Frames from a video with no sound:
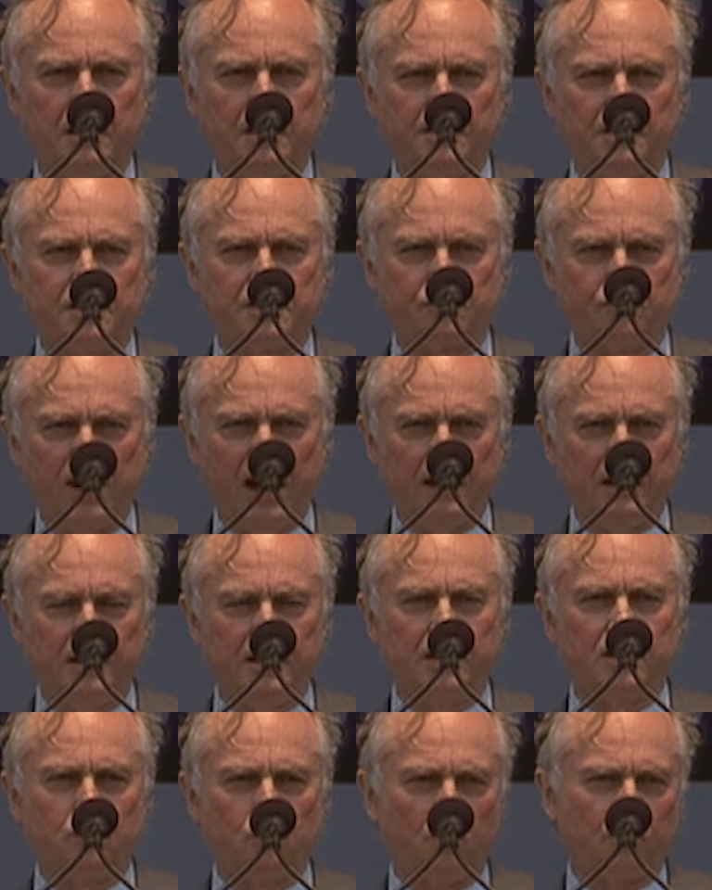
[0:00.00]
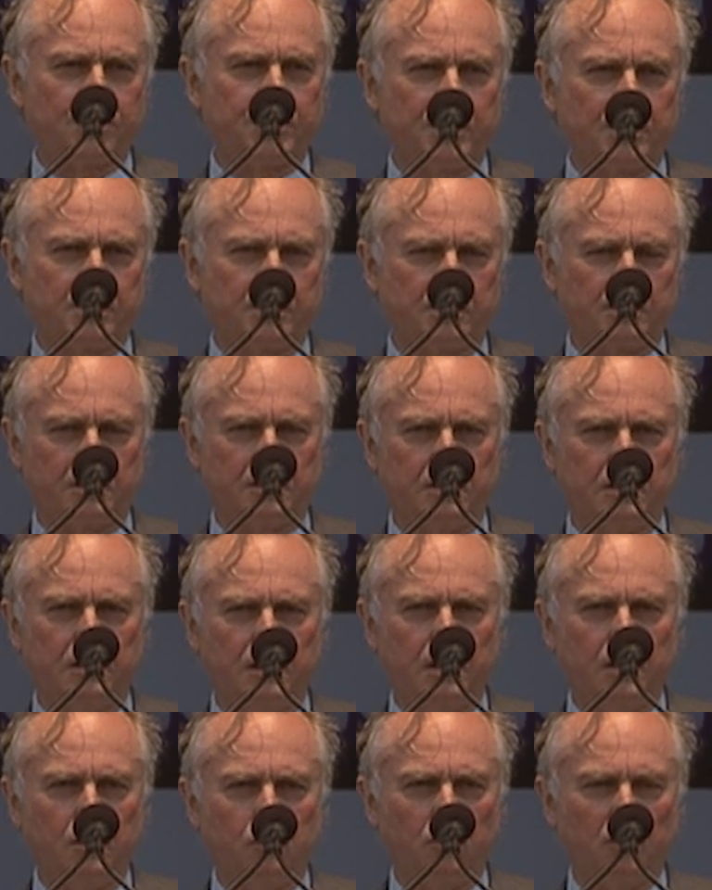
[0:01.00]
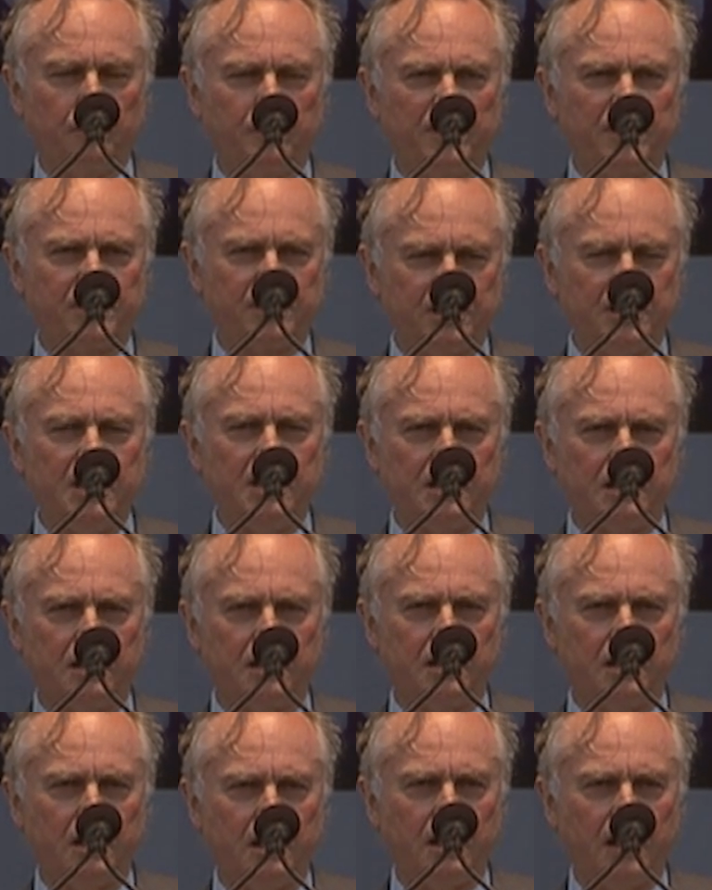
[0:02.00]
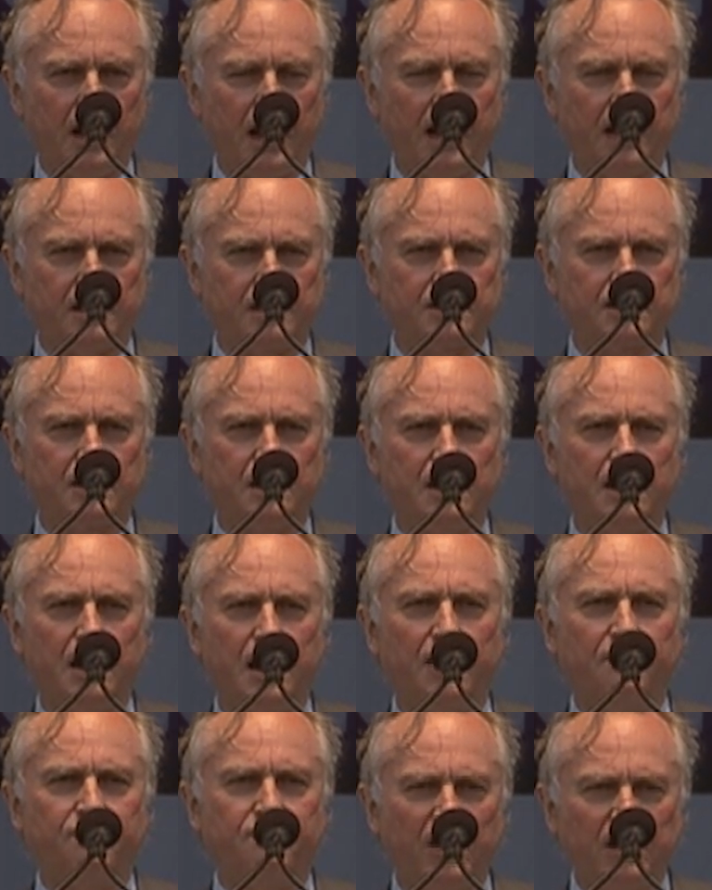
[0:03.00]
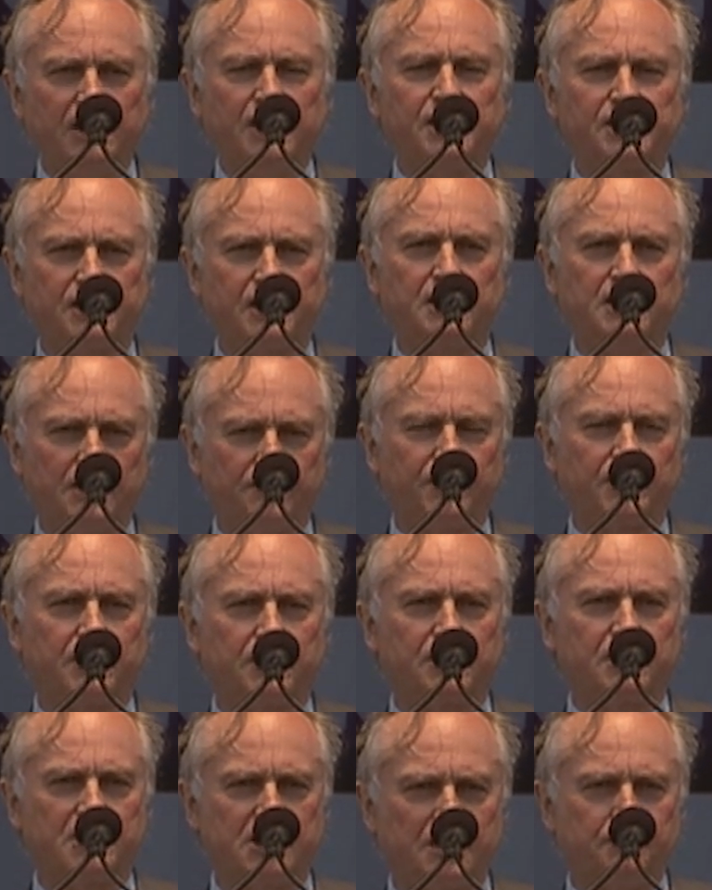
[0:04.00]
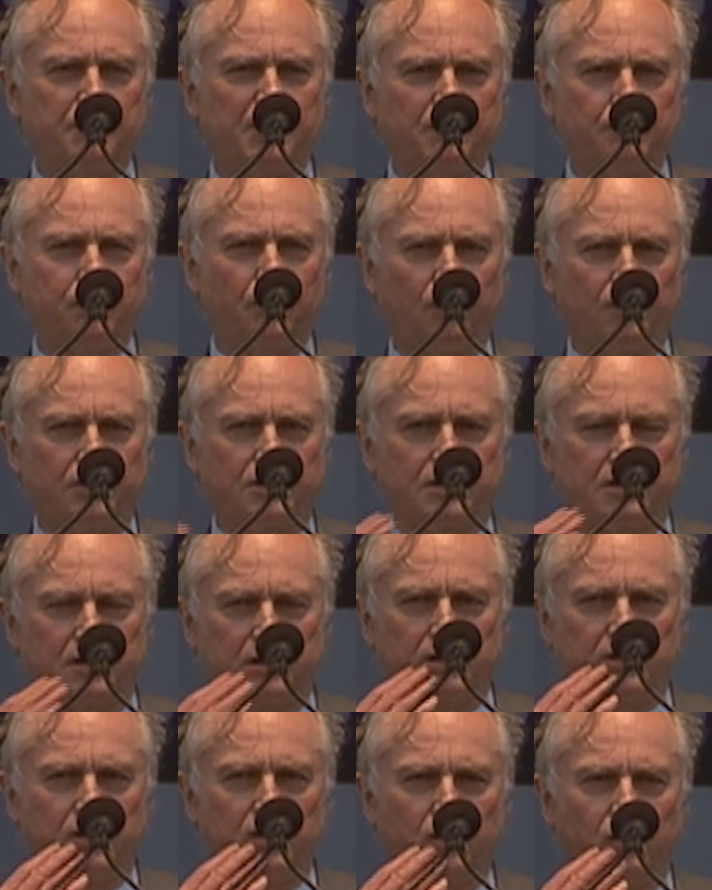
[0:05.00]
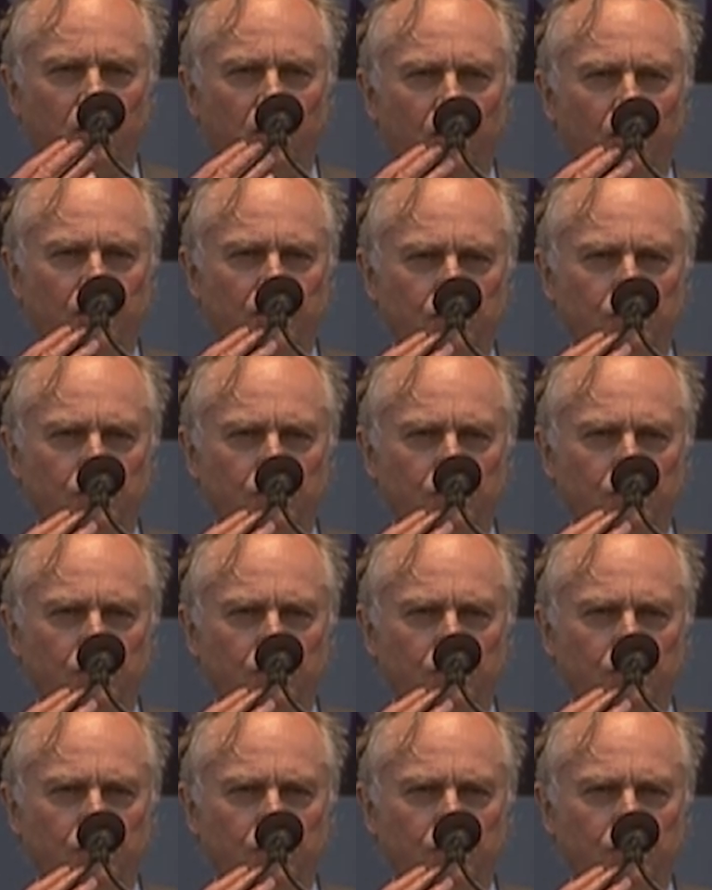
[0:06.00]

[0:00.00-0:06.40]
this rally in Washington will be seen as a very significant tipping point on the